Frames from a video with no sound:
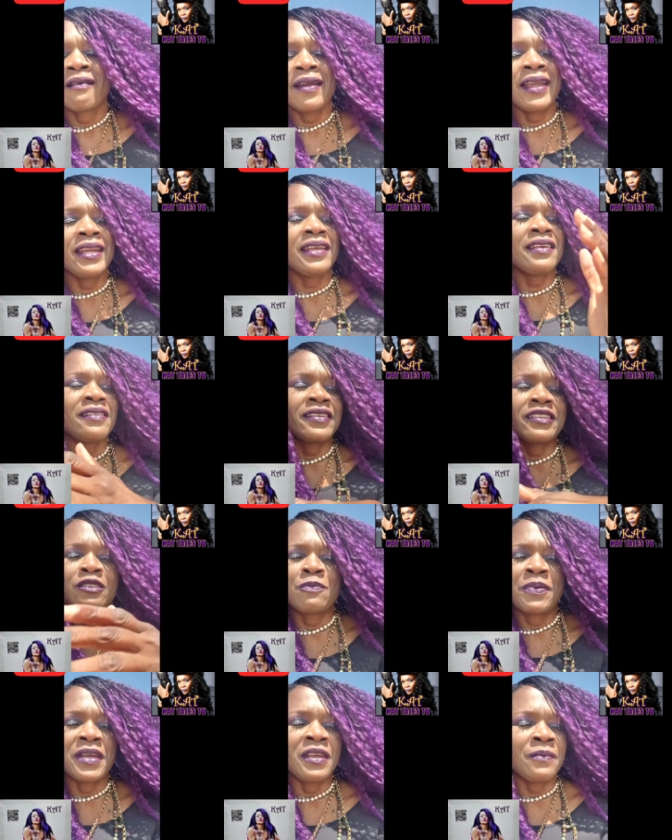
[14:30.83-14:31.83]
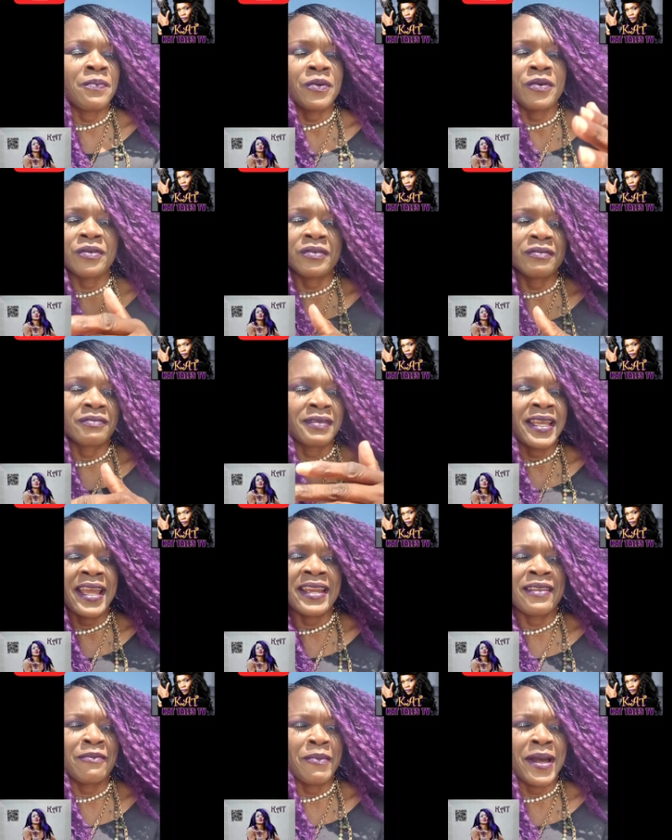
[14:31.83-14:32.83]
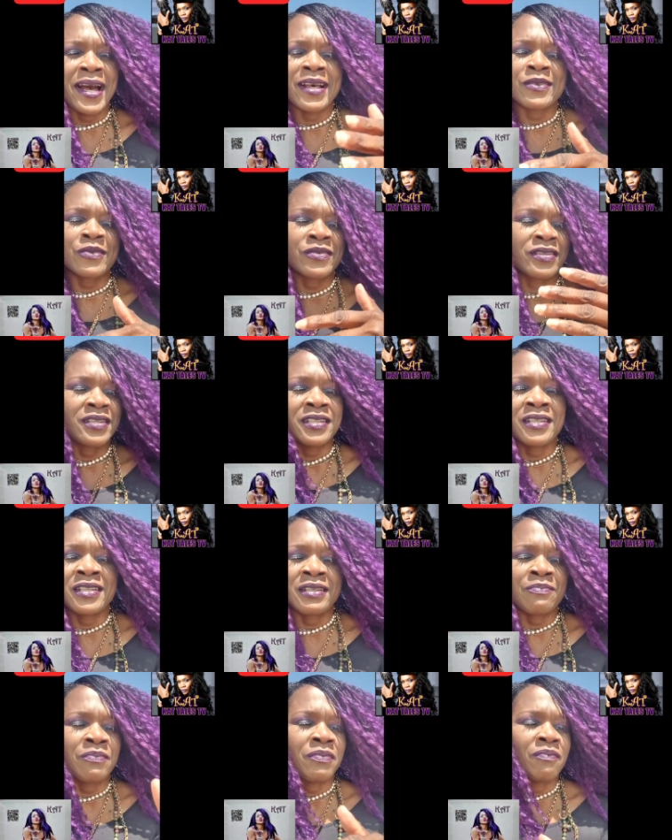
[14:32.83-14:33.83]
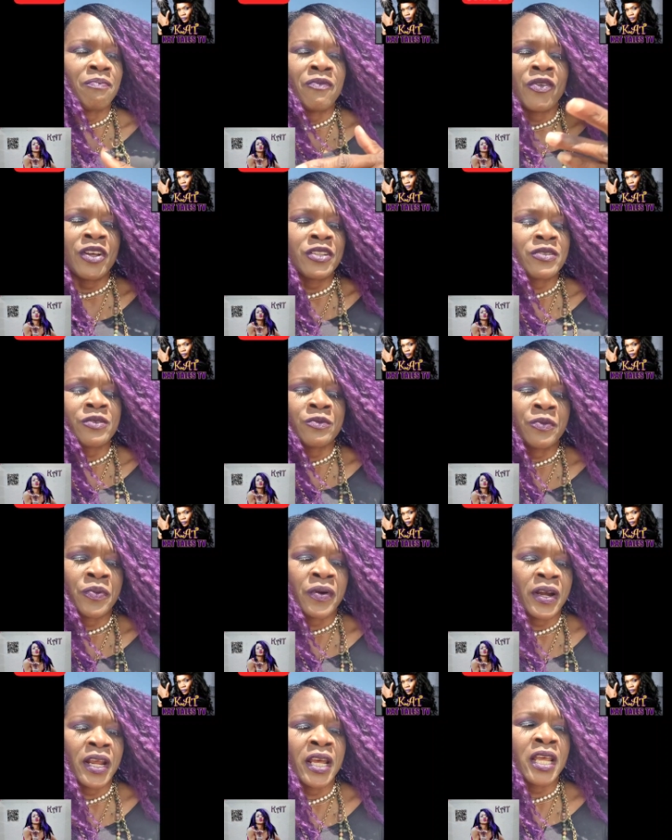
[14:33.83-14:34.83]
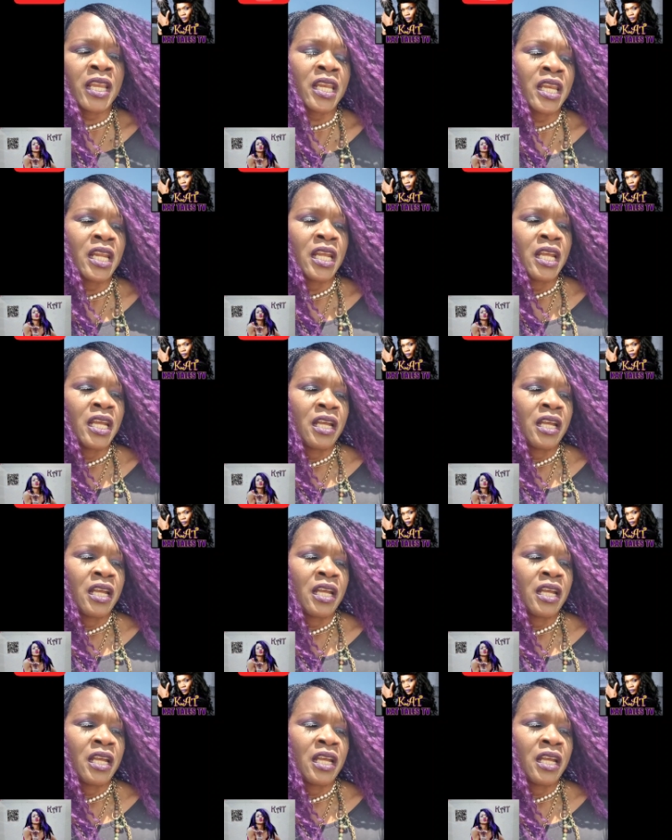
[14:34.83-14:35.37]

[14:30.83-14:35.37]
any of these people, Danny Masterson, Russell Brand,